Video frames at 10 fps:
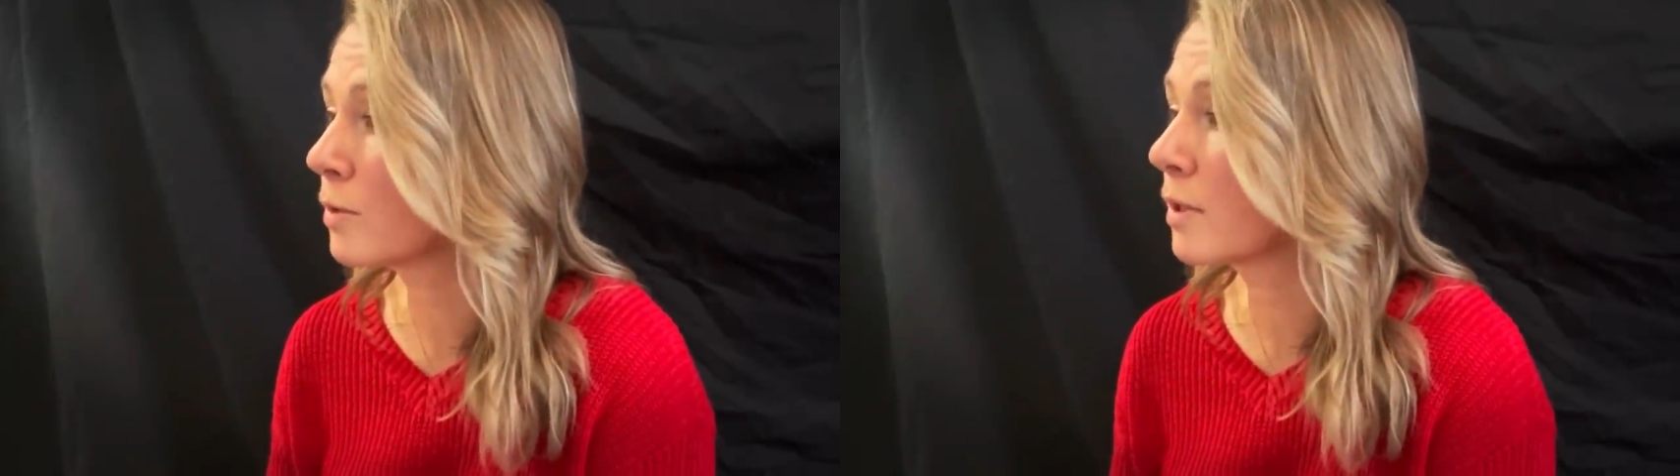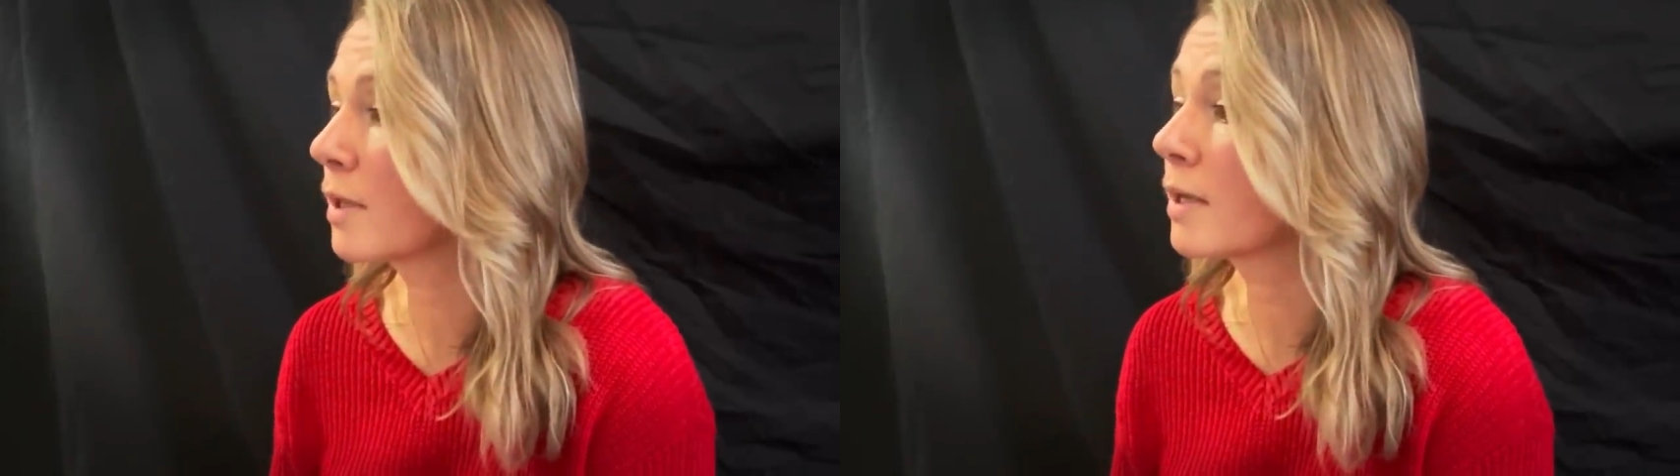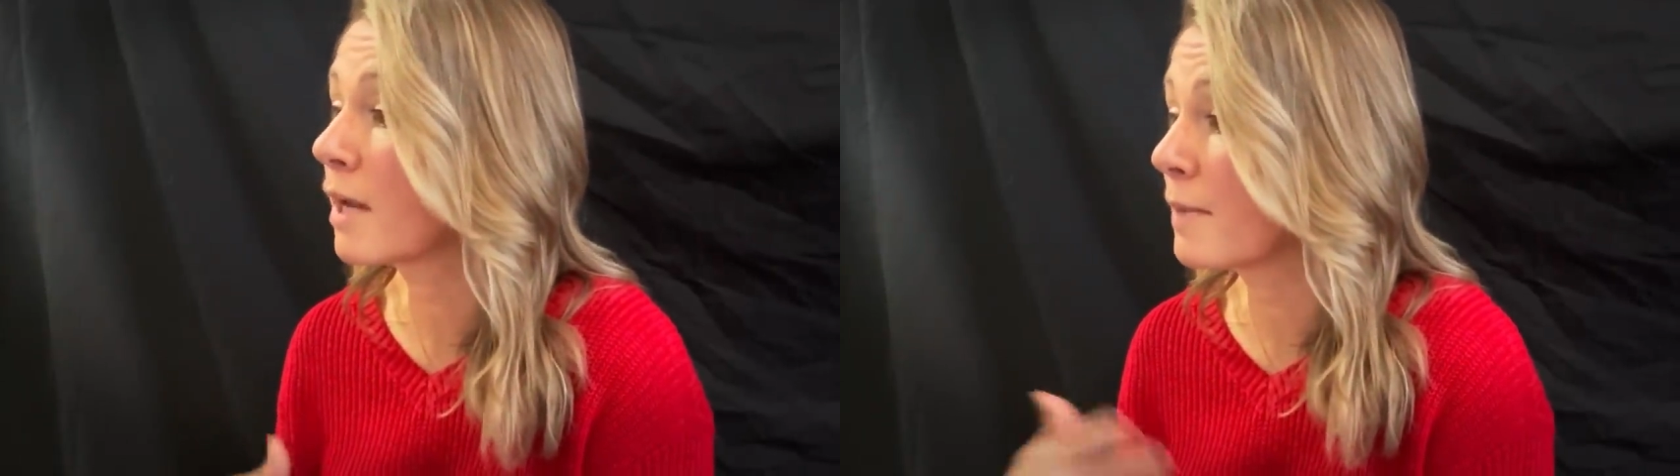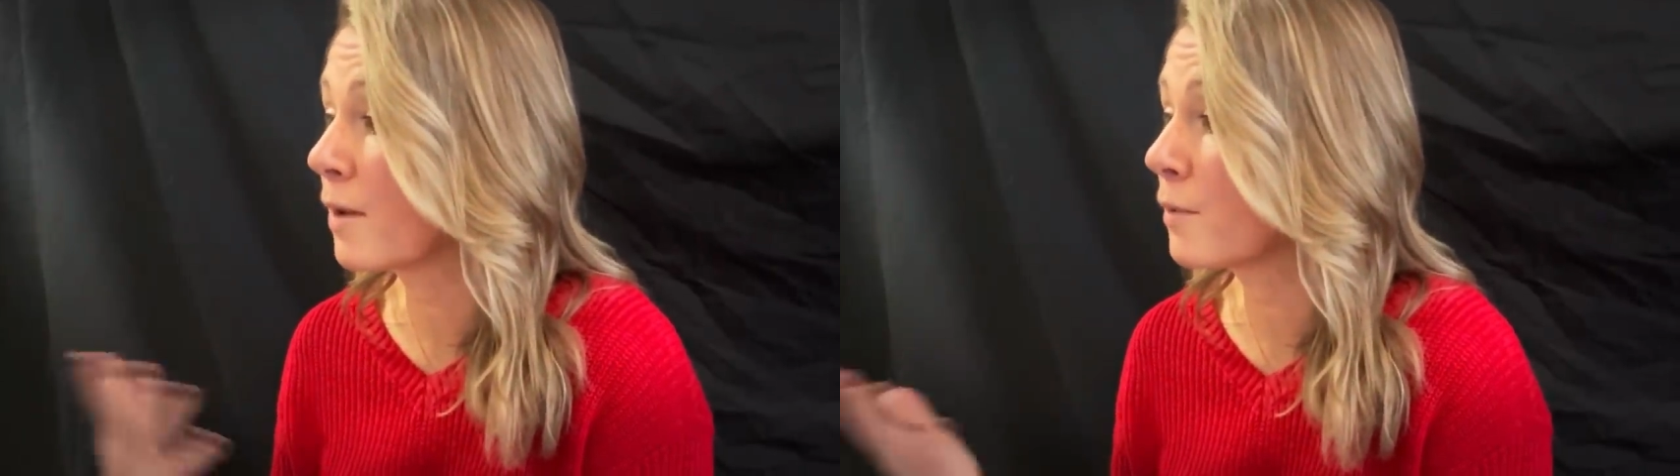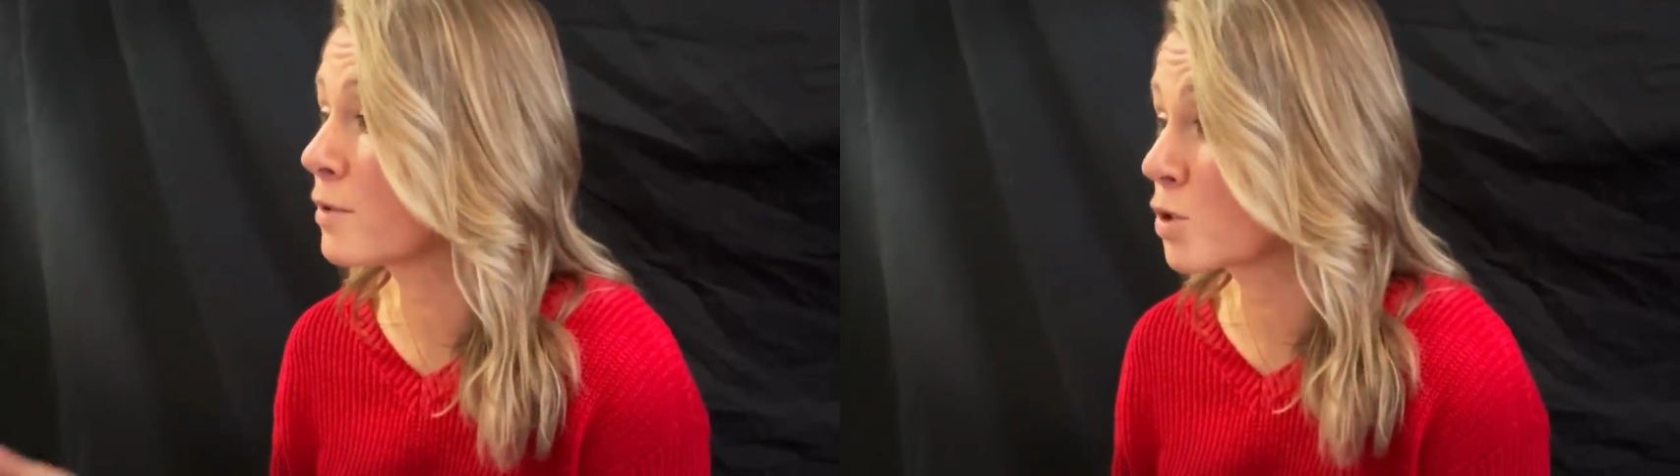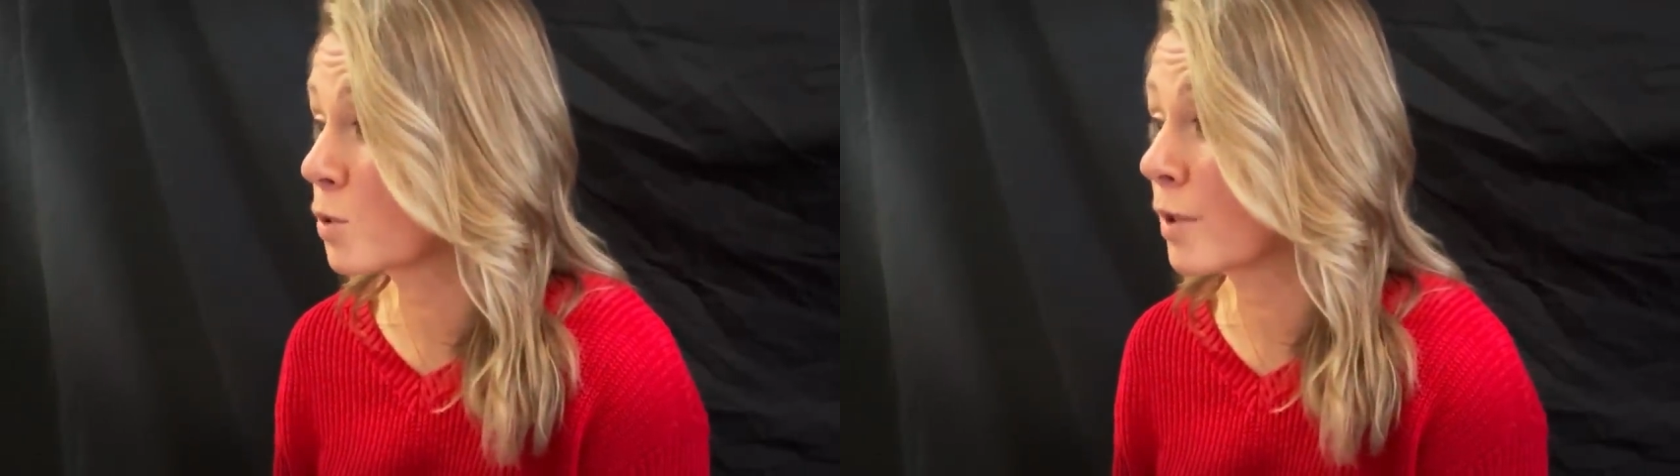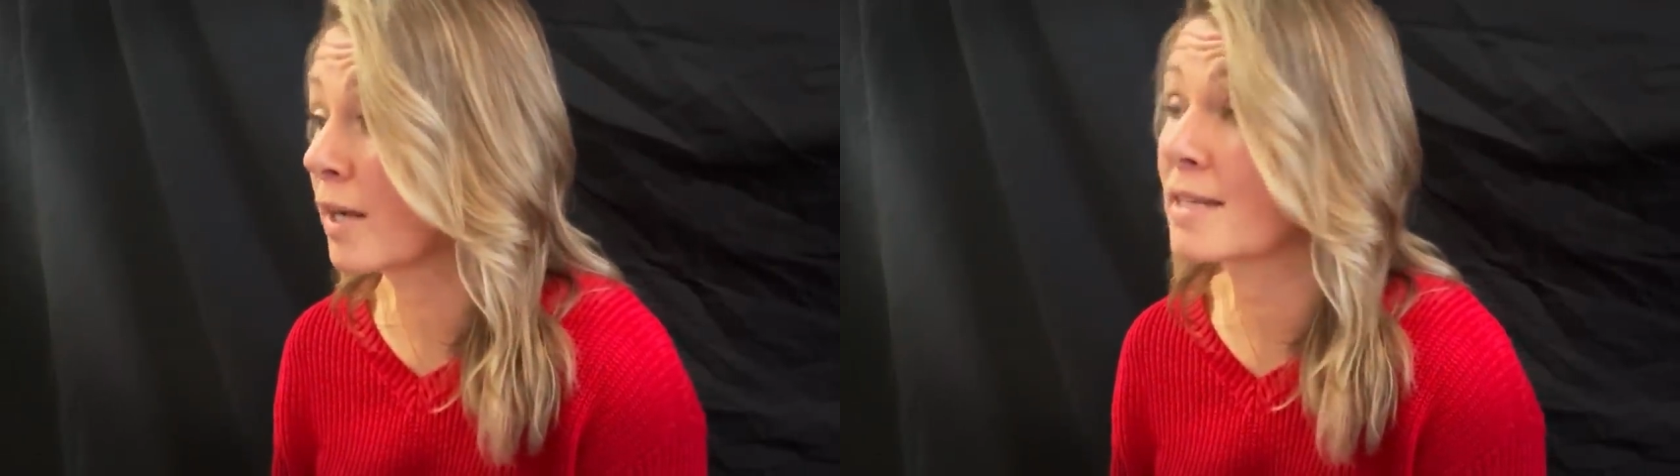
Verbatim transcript: come out with a story because